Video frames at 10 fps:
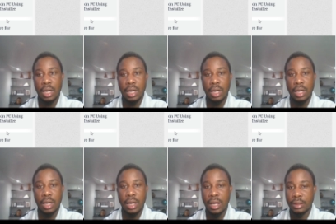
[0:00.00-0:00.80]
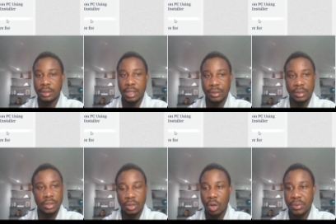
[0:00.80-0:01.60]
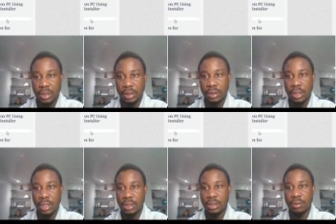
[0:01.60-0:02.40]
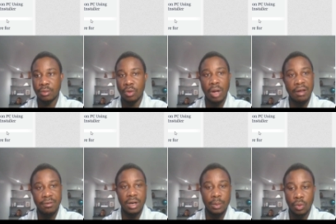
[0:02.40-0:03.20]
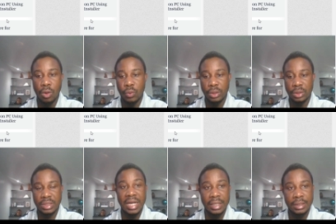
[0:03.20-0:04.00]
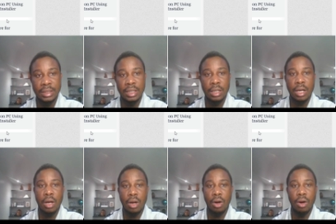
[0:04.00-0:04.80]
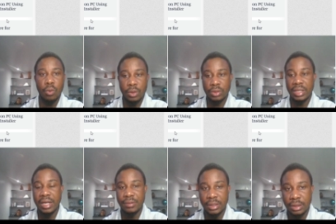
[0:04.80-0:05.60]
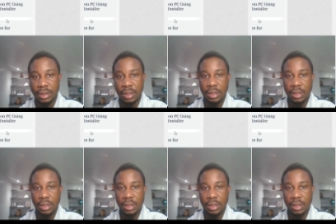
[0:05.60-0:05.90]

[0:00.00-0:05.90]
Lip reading: This option is available on Windows 10 or Windows 11,